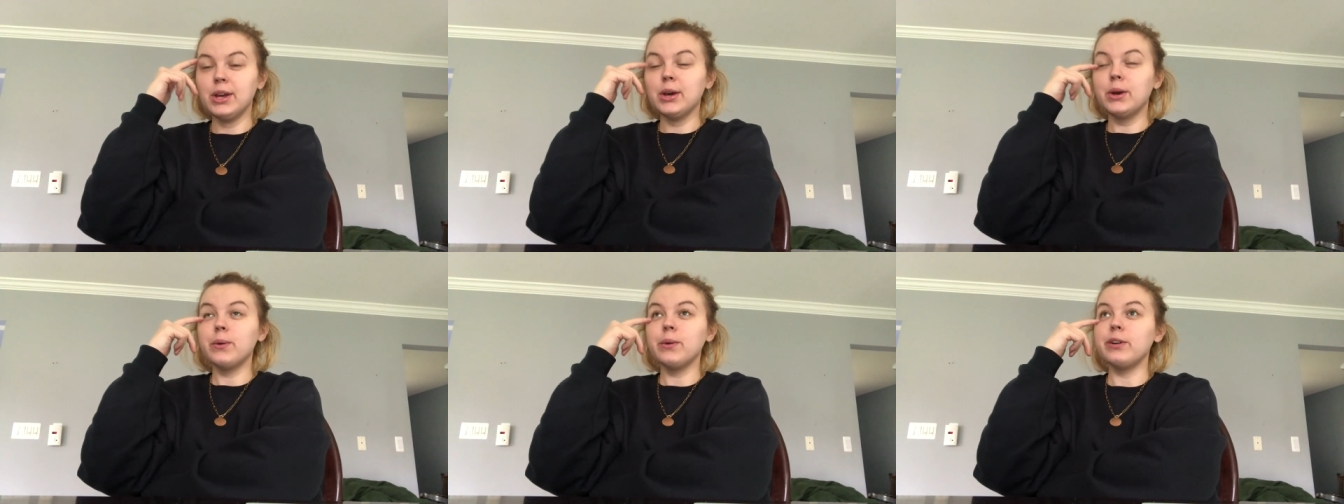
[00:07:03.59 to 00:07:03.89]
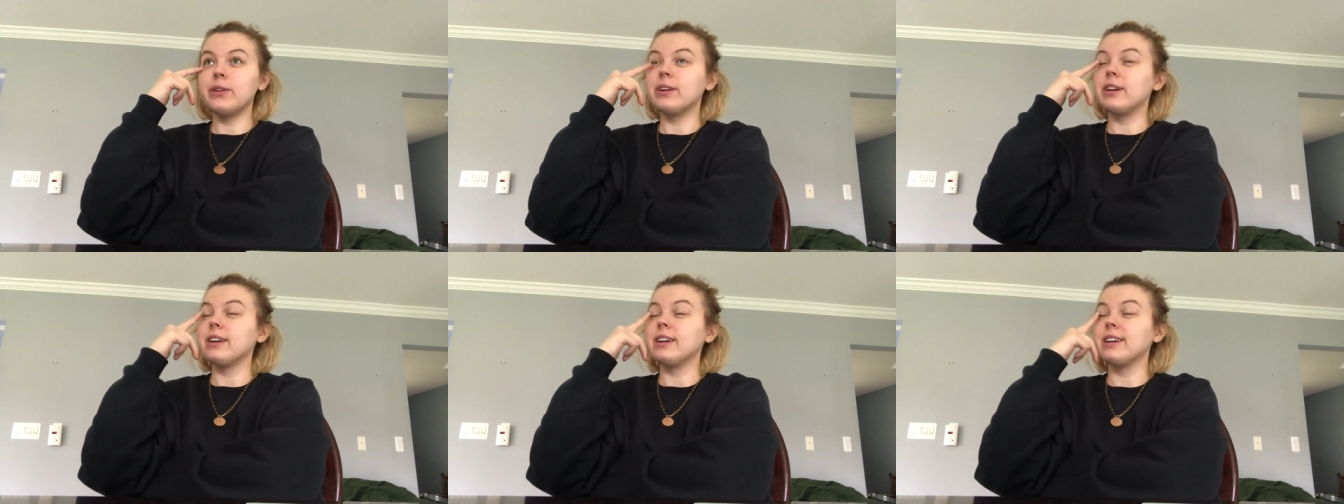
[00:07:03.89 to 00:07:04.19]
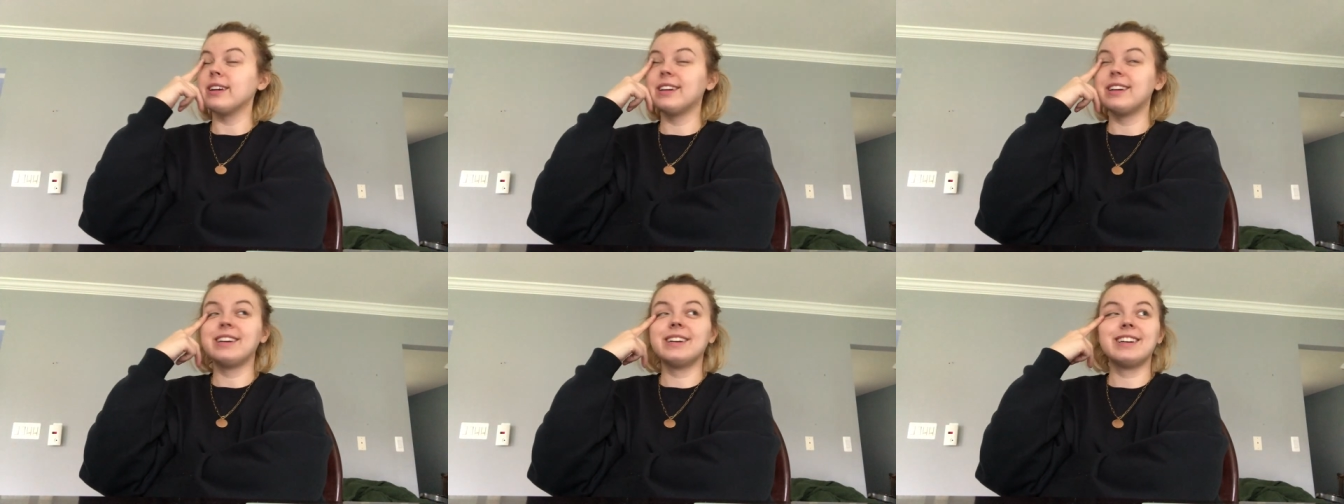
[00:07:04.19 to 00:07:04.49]
We were
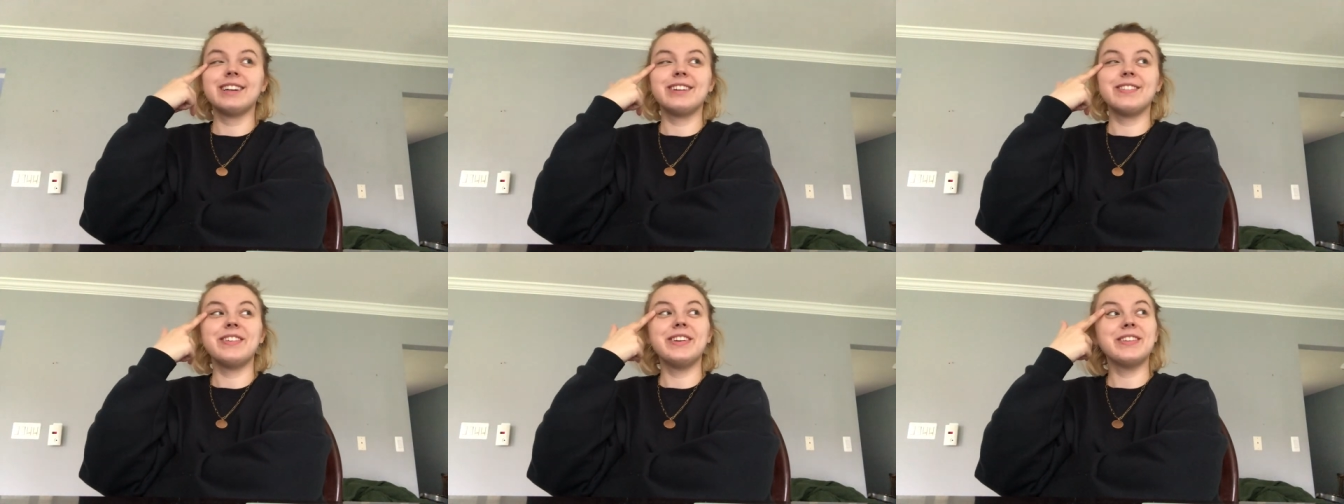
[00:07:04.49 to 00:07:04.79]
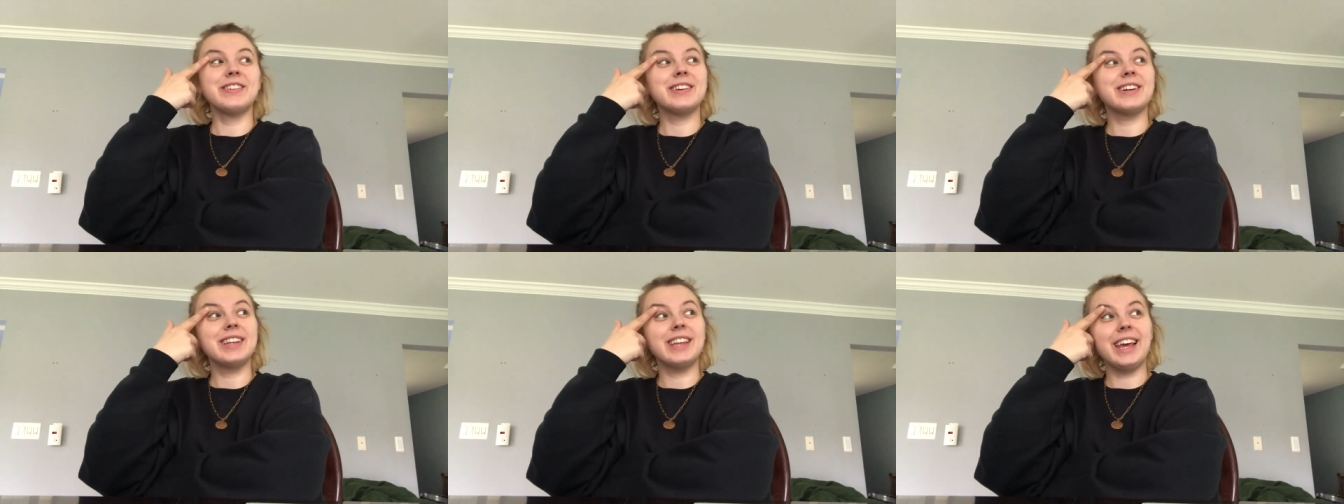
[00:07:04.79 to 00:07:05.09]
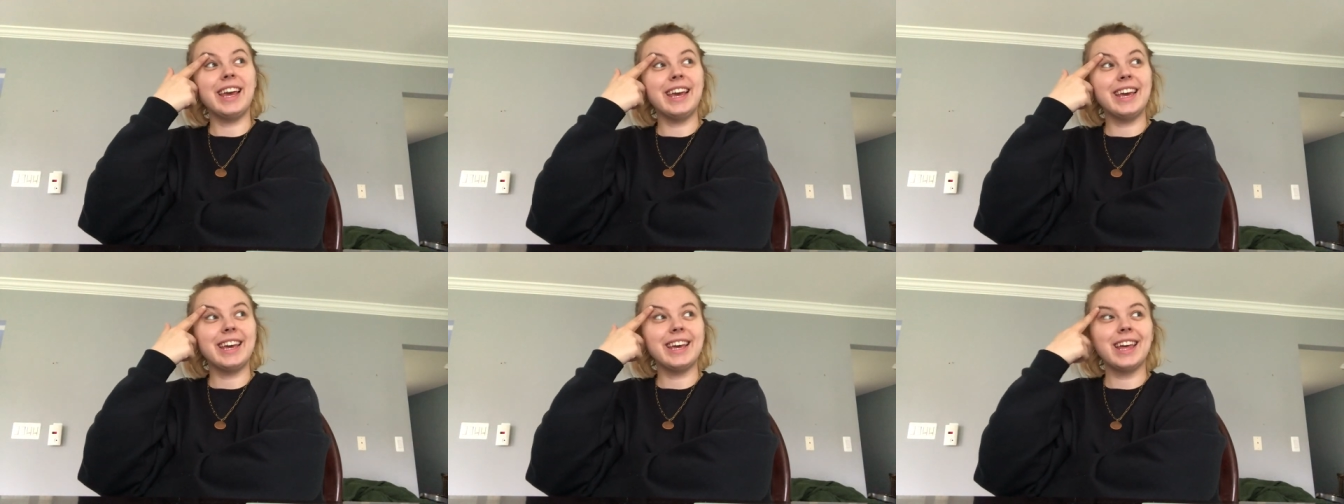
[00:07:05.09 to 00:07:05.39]

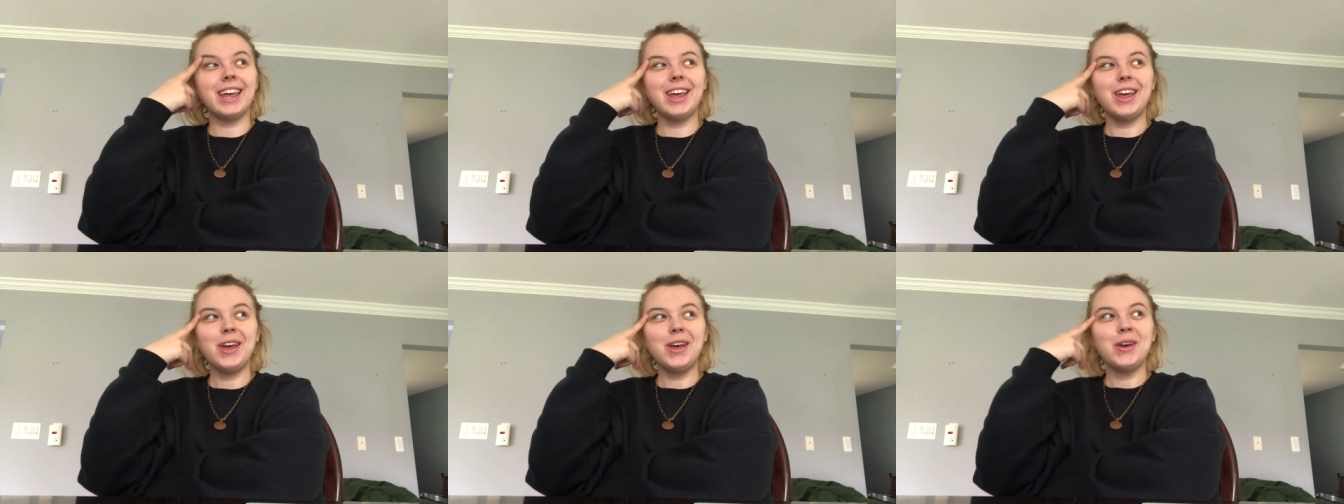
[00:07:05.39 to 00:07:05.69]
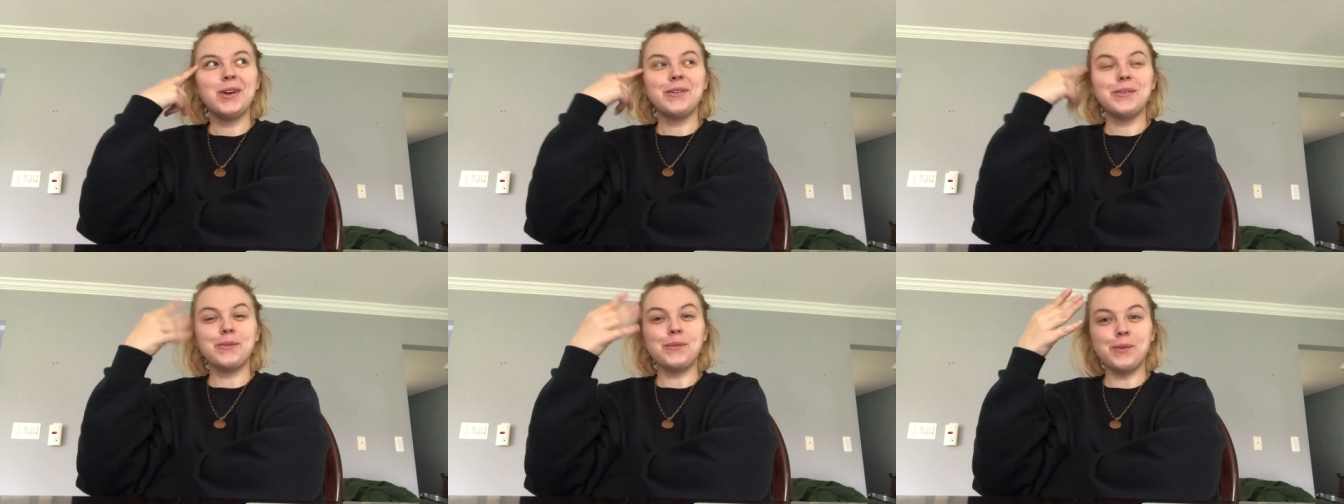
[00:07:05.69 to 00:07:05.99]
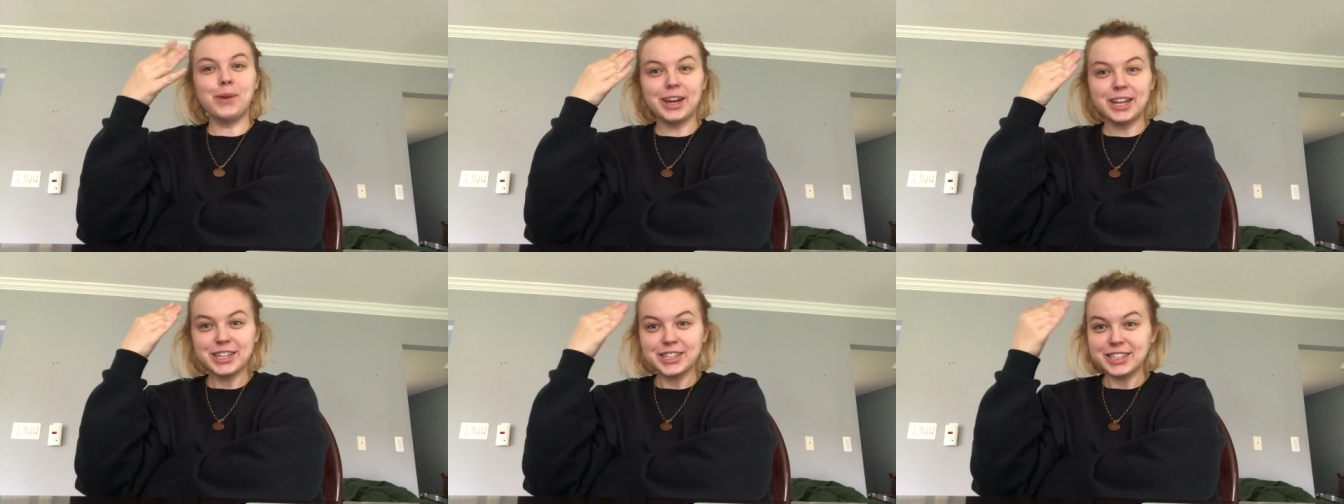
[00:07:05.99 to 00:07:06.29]
like,
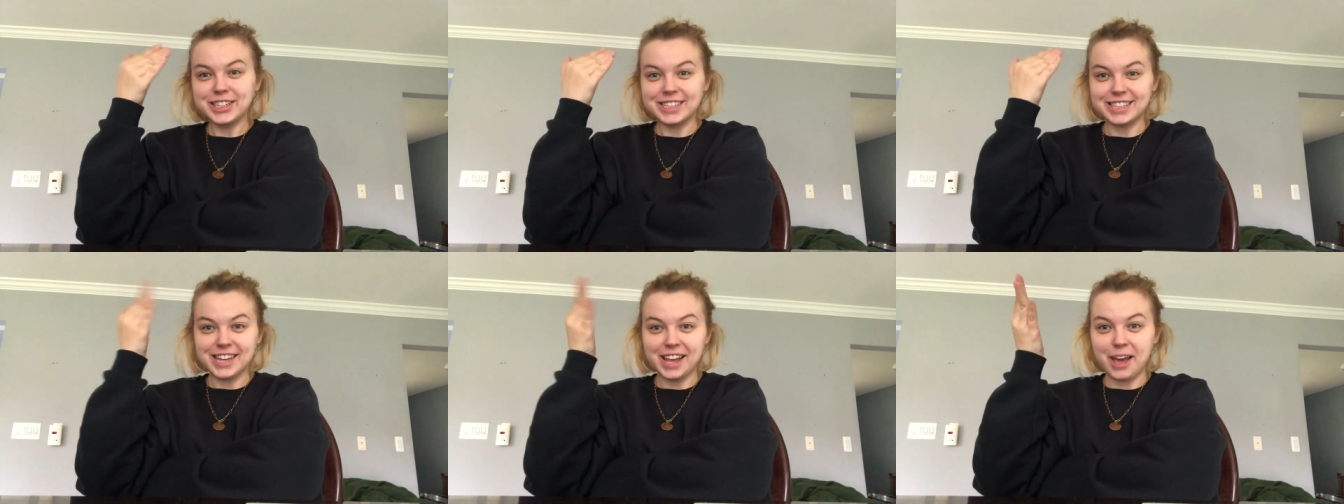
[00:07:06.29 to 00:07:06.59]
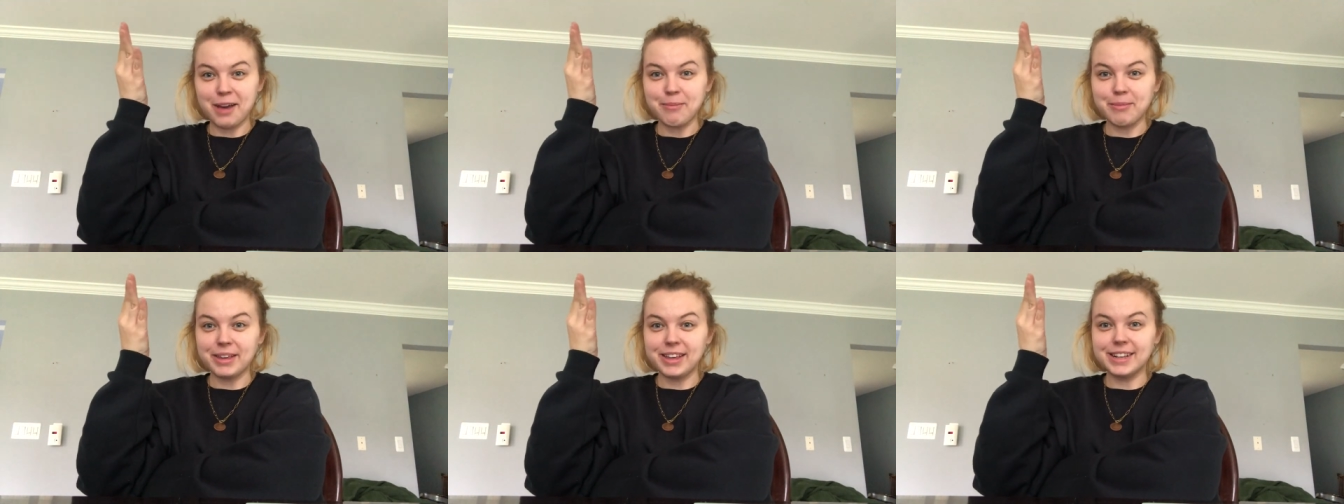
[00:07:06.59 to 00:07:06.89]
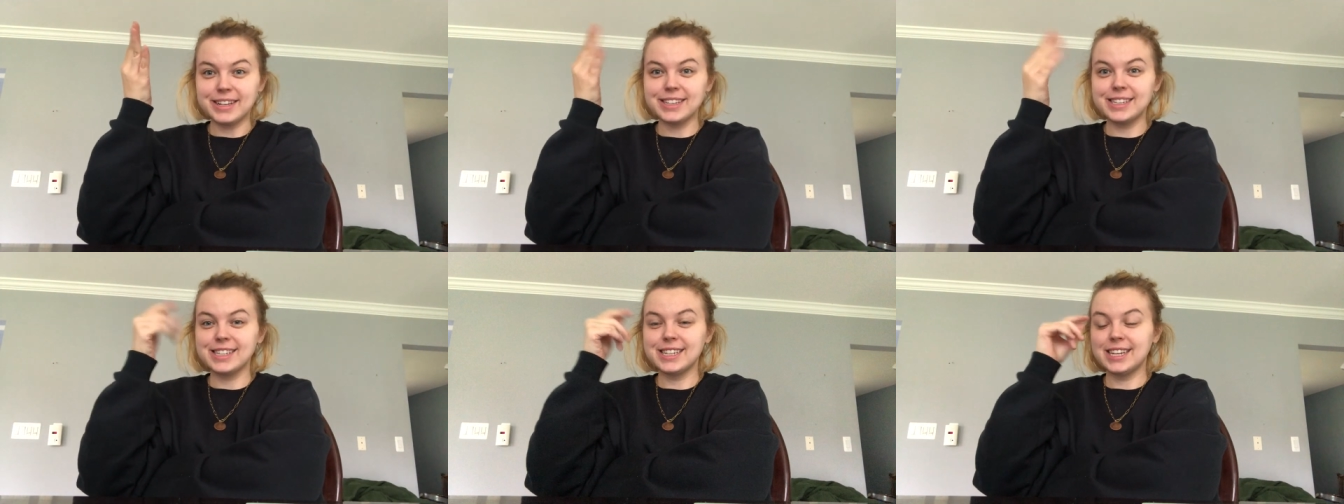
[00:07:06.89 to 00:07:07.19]
what just
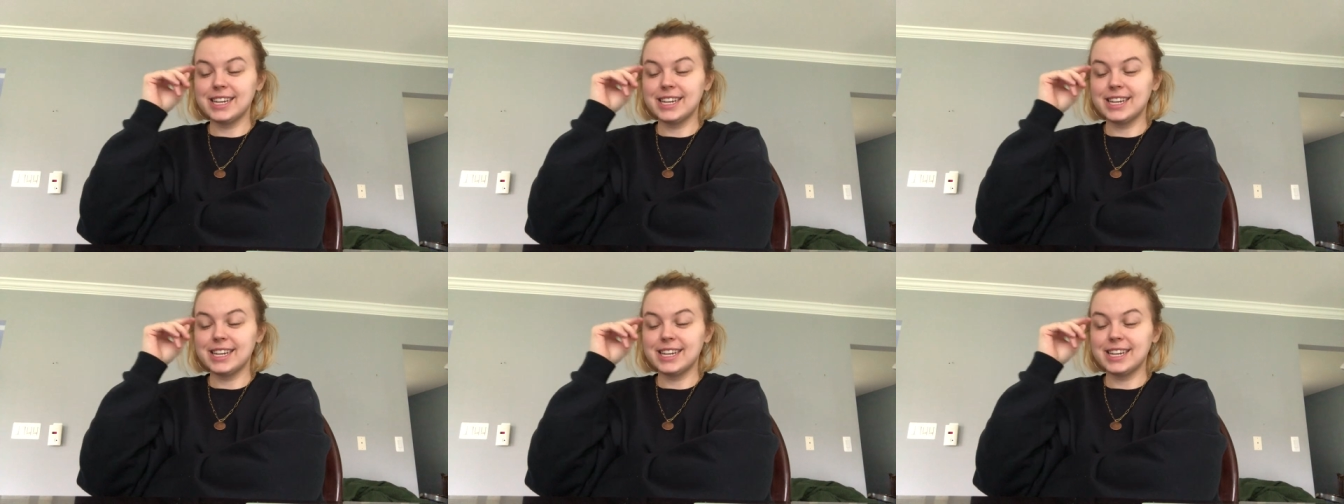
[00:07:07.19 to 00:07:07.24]
happened?